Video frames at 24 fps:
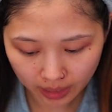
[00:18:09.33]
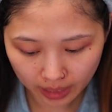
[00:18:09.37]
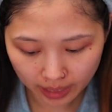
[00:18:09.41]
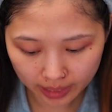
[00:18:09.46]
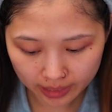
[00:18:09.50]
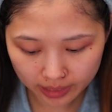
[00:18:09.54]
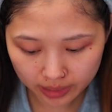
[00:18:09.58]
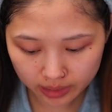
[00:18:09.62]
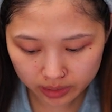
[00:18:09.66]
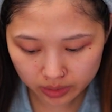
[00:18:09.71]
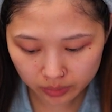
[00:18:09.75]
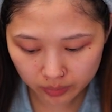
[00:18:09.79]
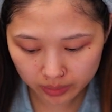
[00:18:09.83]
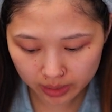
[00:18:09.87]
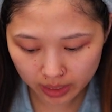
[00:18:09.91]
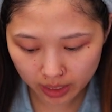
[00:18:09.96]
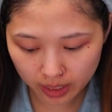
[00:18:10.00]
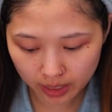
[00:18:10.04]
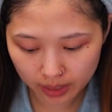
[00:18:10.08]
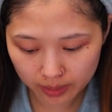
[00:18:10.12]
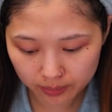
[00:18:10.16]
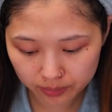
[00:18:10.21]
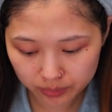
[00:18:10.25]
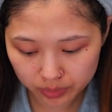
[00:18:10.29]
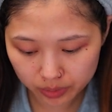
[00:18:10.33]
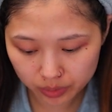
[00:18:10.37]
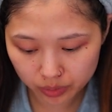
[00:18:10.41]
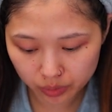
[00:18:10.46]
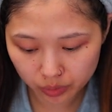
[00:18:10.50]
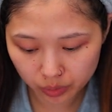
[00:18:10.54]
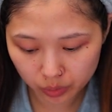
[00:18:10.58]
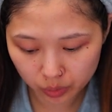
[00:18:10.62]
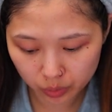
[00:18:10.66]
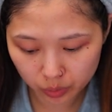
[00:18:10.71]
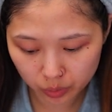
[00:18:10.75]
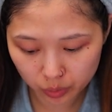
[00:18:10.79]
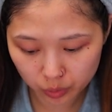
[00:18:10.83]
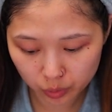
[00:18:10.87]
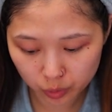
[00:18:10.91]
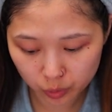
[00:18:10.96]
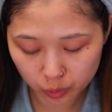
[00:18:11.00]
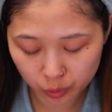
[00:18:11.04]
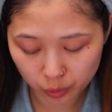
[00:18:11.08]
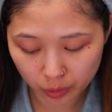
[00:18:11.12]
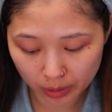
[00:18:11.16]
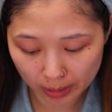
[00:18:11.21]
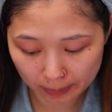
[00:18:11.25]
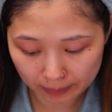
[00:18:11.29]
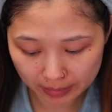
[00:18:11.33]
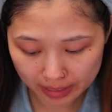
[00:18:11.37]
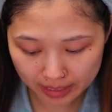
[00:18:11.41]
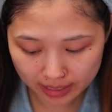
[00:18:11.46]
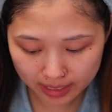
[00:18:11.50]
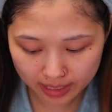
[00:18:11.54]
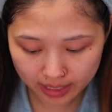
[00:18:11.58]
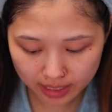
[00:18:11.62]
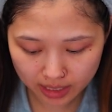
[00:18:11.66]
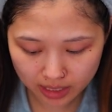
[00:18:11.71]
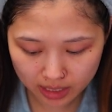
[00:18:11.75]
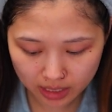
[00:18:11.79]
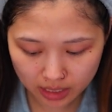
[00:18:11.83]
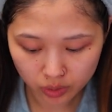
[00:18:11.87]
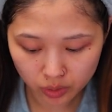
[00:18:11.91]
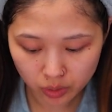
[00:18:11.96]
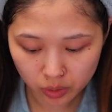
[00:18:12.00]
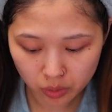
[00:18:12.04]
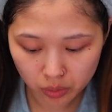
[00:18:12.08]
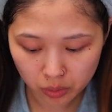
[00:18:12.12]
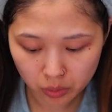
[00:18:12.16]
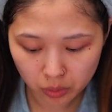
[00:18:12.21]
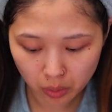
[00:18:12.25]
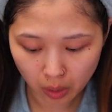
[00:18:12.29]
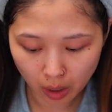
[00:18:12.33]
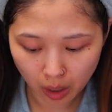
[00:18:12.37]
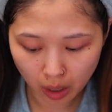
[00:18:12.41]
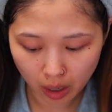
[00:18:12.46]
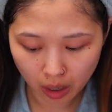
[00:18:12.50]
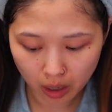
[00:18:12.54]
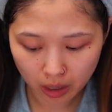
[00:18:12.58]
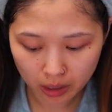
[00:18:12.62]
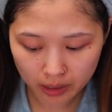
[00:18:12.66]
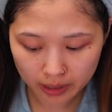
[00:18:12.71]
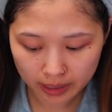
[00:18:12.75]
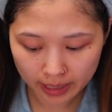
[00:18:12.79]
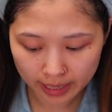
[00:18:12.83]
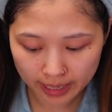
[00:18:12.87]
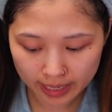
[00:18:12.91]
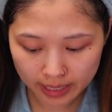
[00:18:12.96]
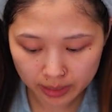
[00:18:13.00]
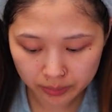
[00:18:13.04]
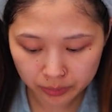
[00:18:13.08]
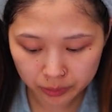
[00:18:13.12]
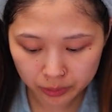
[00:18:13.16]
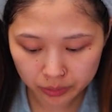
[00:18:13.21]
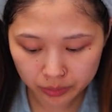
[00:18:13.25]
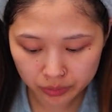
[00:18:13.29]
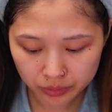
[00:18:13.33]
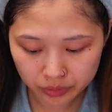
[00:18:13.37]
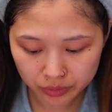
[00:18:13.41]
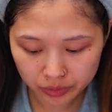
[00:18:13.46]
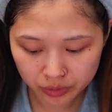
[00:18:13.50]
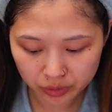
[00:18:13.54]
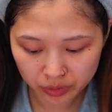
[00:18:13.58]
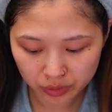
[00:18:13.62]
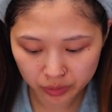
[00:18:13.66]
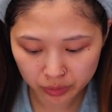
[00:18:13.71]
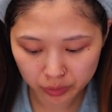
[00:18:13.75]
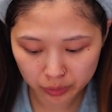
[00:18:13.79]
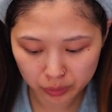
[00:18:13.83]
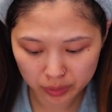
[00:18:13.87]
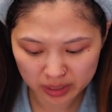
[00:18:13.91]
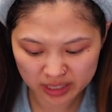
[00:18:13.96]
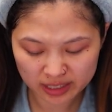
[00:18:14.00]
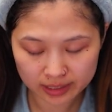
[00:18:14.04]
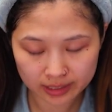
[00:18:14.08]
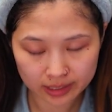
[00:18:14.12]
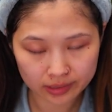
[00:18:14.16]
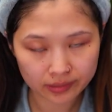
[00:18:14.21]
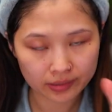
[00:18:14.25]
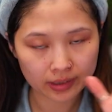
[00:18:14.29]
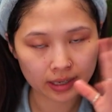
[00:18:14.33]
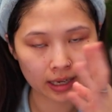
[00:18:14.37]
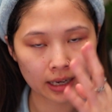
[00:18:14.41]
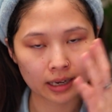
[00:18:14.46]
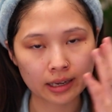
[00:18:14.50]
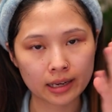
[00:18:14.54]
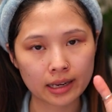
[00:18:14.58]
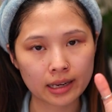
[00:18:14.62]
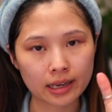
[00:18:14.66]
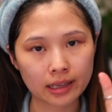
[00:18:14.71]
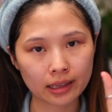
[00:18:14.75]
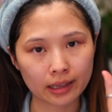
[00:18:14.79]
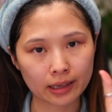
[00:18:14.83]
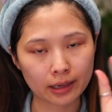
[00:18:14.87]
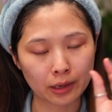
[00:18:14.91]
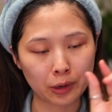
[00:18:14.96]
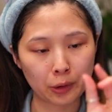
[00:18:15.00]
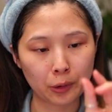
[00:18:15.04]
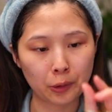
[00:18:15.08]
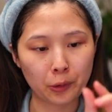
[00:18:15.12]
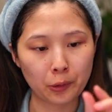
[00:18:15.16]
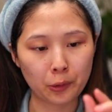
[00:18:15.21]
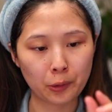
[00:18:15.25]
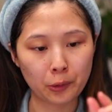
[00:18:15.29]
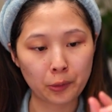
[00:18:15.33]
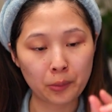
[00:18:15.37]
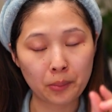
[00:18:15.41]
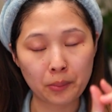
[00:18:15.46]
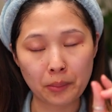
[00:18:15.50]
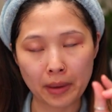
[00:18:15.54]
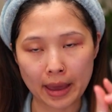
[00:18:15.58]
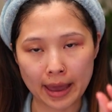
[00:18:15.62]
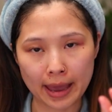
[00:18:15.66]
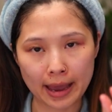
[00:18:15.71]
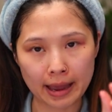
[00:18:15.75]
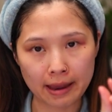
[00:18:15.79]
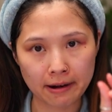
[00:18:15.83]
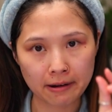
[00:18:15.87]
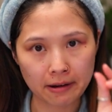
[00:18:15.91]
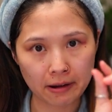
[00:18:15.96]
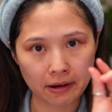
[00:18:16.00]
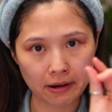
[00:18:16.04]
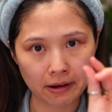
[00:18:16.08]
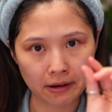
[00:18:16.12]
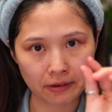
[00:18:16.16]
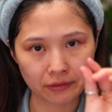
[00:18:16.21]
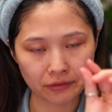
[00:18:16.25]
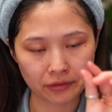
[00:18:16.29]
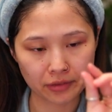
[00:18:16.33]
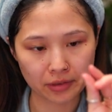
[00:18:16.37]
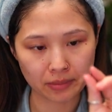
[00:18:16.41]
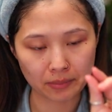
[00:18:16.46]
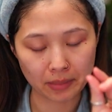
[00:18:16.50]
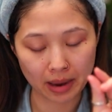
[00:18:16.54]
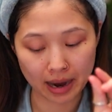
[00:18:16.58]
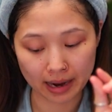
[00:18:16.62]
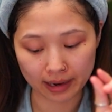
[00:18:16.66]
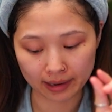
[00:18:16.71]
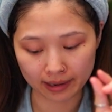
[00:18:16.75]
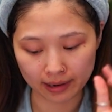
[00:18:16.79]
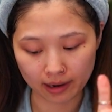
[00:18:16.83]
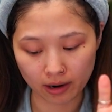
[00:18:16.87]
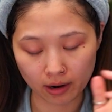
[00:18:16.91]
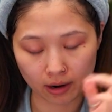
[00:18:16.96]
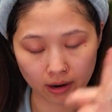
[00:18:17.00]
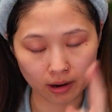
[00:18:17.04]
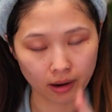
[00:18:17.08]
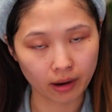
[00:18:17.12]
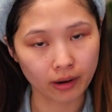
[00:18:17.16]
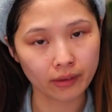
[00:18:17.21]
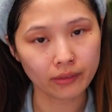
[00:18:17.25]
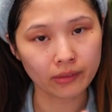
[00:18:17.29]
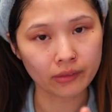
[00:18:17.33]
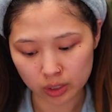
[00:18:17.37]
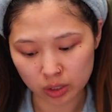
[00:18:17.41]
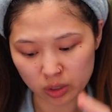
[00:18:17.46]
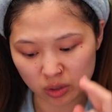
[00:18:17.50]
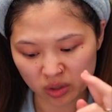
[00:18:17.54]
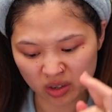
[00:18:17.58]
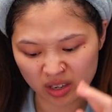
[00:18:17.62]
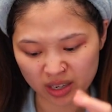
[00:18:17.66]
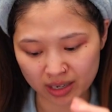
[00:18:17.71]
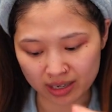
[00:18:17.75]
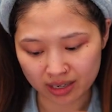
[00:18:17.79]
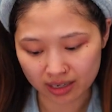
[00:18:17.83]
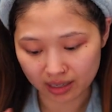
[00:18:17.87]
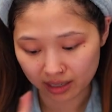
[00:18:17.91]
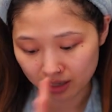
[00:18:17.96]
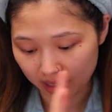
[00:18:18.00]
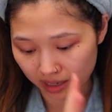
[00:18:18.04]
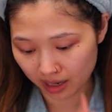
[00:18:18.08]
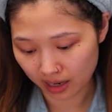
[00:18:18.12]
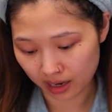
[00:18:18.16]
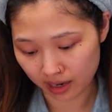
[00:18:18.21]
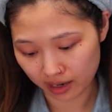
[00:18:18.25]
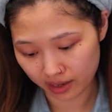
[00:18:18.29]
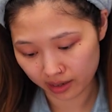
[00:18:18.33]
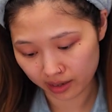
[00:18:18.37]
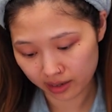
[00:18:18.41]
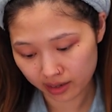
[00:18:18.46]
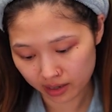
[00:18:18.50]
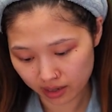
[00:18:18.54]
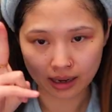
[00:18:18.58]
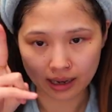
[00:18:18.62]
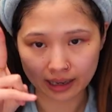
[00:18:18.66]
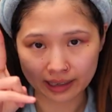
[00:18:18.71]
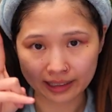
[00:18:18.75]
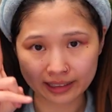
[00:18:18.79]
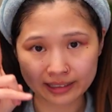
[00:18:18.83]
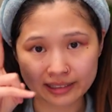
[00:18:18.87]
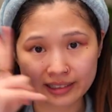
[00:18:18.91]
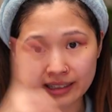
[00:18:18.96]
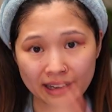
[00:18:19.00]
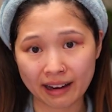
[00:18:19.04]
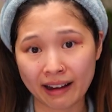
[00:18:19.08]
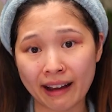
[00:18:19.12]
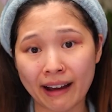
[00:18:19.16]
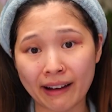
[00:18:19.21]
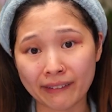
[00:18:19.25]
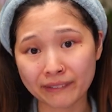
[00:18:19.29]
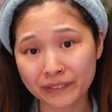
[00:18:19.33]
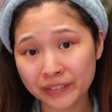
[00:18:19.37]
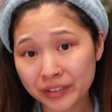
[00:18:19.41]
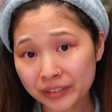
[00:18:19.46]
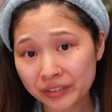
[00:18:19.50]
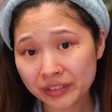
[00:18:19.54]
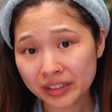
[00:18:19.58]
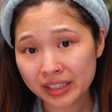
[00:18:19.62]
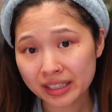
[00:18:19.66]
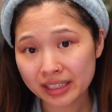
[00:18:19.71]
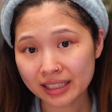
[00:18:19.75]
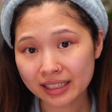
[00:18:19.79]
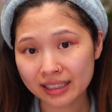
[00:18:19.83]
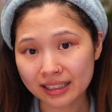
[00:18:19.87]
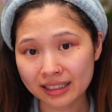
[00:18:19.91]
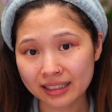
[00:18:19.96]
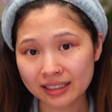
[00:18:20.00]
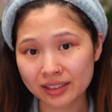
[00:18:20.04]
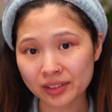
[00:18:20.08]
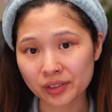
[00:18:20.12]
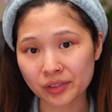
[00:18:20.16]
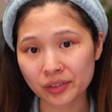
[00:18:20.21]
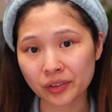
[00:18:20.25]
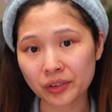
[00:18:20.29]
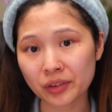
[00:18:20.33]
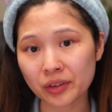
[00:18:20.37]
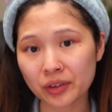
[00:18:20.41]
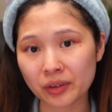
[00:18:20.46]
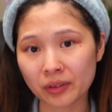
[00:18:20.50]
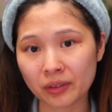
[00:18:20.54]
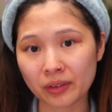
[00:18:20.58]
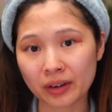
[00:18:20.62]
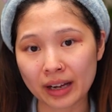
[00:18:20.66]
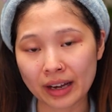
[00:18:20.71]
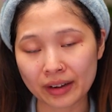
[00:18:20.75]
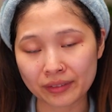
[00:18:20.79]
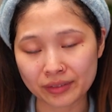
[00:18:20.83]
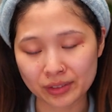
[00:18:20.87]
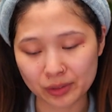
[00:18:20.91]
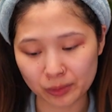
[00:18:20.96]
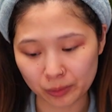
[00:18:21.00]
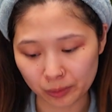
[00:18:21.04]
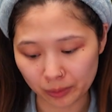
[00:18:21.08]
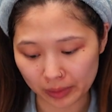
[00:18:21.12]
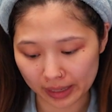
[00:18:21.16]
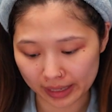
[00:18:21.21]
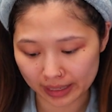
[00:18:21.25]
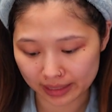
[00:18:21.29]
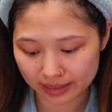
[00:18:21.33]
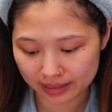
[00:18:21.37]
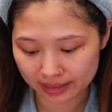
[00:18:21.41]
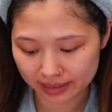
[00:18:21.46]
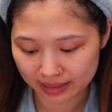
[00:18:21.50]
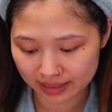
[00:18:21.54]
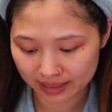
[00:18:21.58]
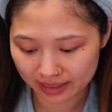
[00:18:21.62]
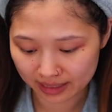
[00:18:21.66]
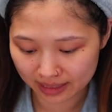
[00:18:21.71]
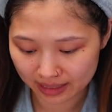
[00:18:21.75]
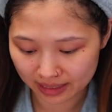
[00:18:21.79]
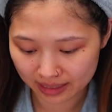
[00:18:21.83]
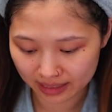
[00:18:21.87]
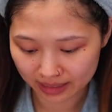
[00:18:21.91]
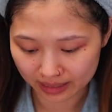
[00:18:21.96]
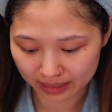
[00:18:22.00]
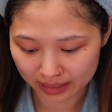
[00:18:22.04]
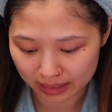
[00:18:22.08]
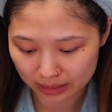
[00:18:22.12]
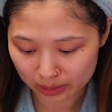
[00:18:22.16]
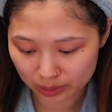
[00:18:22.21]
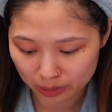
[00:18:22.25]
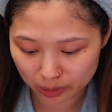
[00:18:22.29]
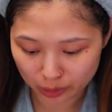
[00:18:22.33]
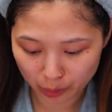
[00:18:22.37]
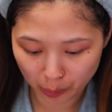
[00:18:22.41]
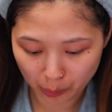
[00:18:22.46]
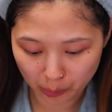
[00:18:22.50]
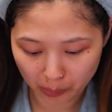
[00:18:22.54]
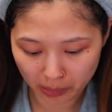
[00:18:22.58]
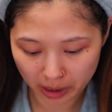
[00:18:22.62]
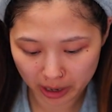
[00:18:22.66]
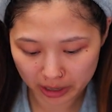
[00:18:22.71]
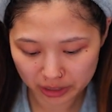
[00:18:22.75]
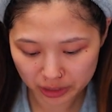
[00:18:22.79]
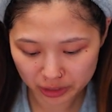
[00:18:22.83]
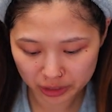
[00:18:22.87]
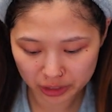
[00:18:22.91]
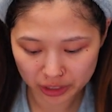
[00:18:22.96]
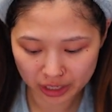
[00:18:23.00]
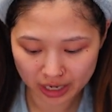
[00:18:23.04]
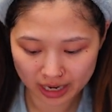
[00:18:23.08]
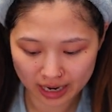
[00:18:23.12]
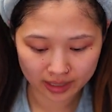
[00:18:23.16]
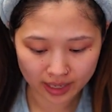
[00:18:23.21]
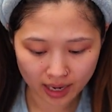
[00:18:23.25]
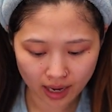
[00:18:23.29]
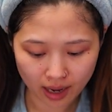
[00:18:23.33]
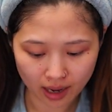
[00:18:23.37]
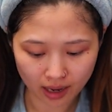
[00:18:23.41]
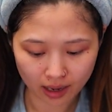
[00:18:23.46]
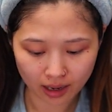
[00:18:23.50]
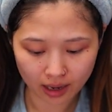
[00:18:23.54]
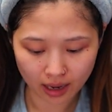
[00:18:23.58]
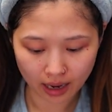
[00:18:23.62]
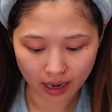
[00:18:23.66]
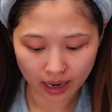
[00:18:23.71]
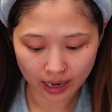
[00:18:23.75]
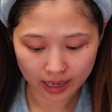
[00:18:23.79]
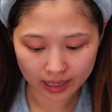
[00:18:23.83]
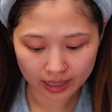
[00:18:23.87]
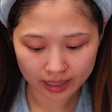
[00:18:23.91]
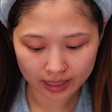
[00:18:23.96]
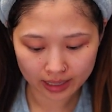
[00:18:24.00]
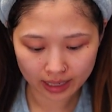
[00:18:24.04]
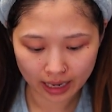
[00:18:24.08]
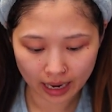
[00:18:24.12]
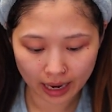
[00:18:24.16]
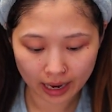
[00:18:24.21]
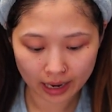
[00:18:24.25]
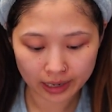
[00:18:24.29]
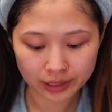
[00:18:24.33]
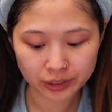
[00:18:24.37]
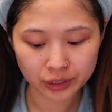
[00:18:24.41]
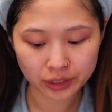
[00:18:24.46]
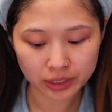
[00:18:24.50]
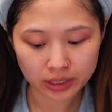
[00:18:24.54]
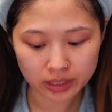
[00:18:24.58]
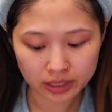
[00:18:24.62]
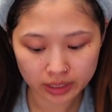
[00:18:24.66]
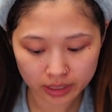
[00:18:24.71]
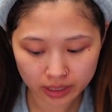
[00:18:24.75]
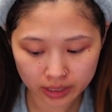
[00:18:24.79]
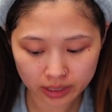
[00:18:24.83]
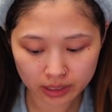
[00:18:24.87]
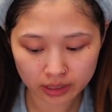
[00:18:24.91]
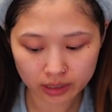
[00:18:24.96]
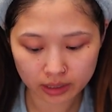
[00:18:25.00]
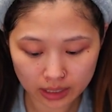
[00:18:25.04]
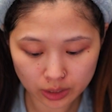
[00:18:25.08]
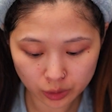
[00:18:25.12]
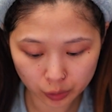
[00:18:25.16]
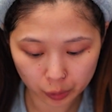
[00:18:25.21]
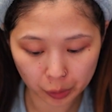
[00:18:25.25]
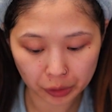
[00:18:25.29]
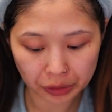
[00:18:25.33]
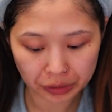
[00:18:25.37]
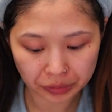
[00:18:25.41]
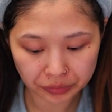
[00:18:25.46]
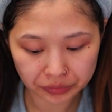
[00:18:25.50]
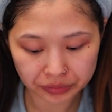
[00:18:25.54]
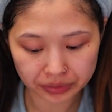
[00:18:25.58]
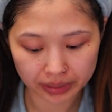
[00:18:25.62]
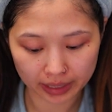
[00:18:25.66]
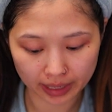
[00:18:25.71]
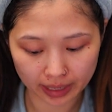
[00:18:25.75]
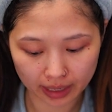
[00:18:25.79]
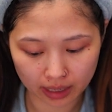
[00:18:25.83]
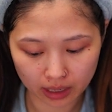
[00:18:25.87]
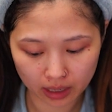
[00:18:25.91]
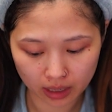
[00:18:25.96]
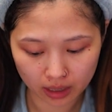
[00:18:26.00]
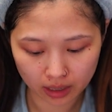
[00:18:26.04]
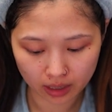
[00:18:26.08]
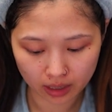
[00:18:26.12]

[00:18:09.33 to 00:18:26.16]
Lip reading: I guess when it comes to trimming it, you are able to, instead of cutting like a whole band of the magnet off, you can cut, I guess, half of it so you don't have to waste like so much. Yeah, I actually did enjoy using it.